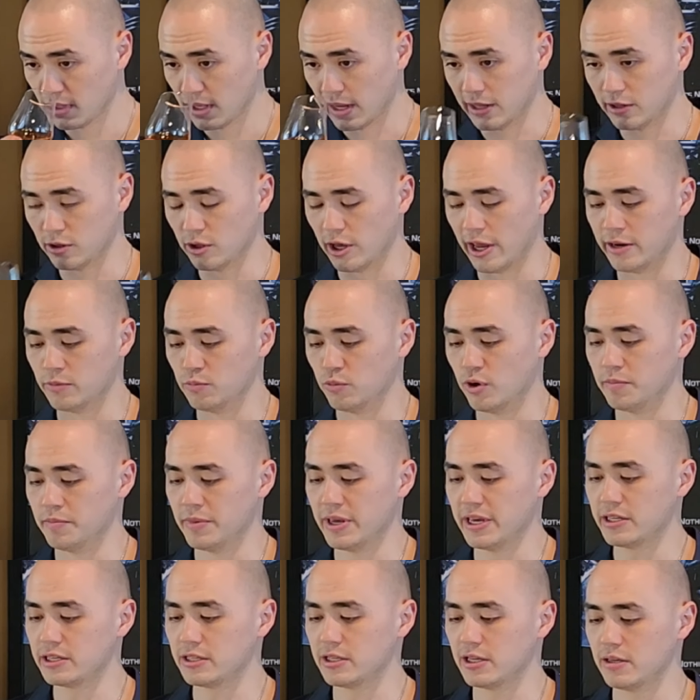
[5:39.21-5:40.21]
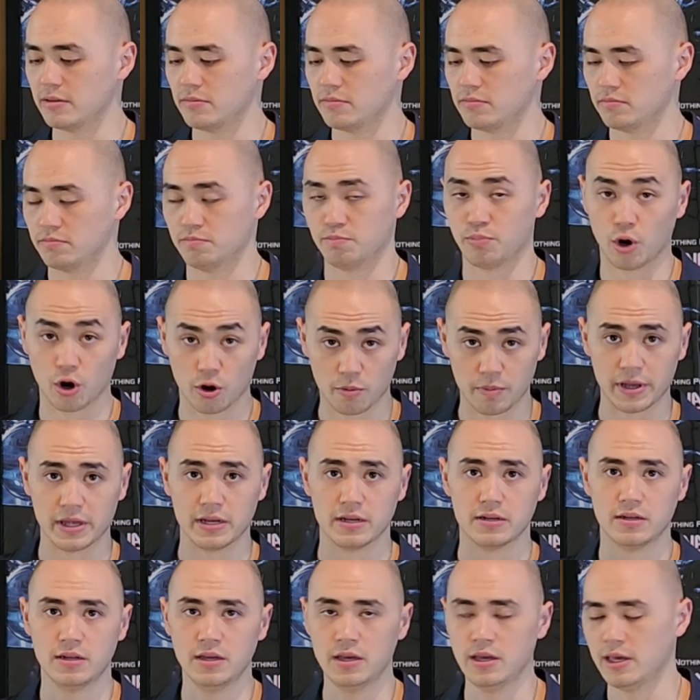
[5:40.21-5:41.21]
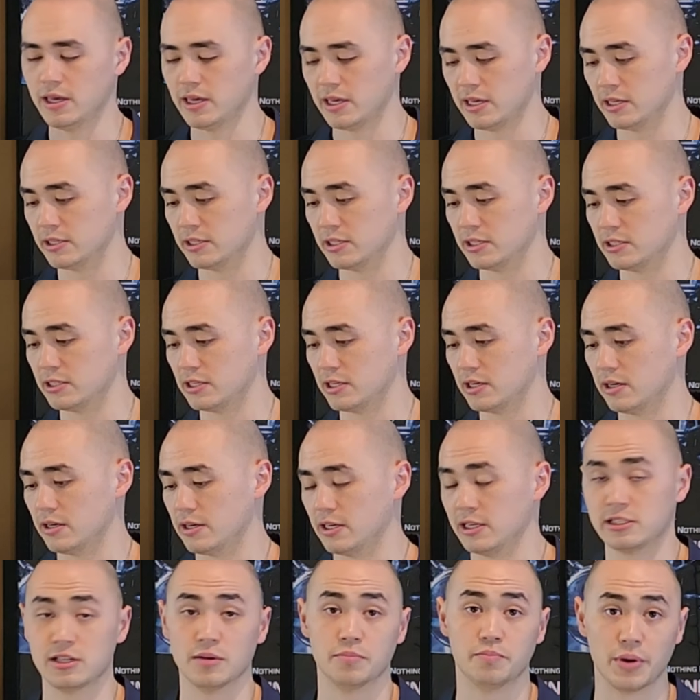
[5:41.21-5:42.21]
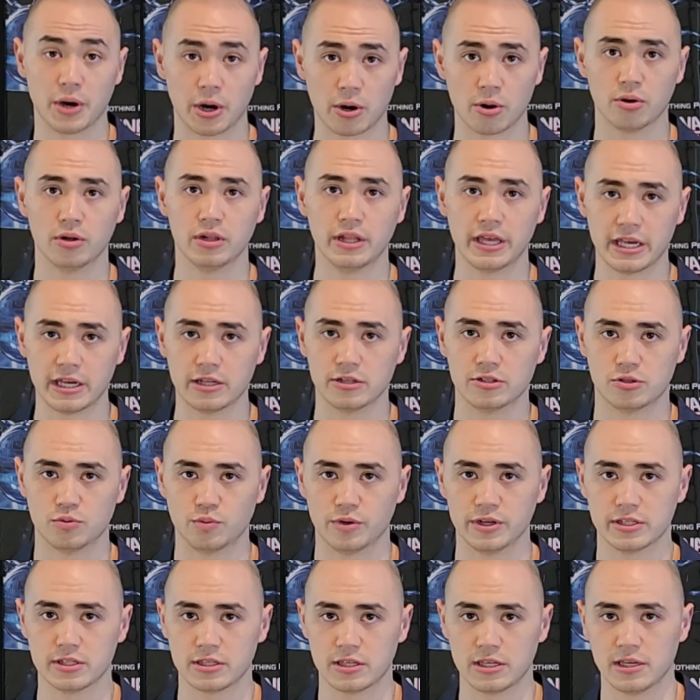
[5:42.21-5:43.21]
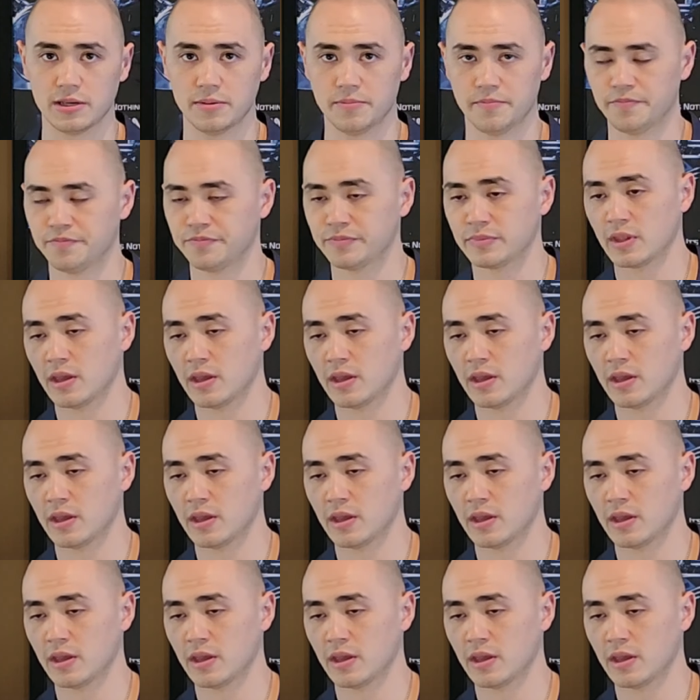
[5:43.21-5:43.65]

what makes it bourbon is it's a barrel aged whiskey,